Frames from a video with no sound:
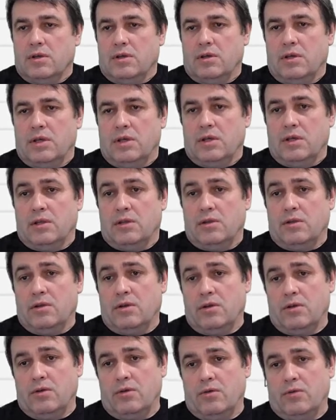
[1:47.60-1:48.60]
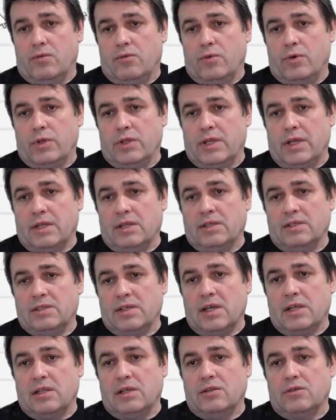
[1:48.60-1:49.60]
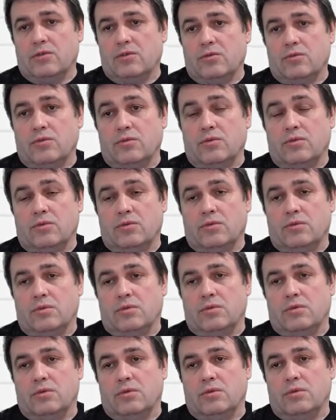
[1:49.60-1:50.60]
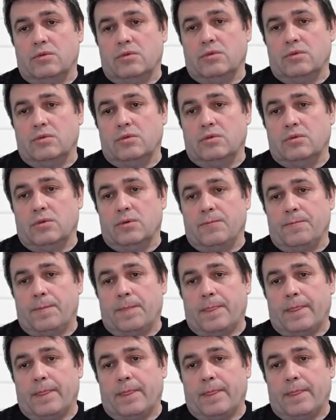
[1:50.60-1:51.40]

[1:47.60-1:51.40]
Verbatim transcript: and what I decided to to do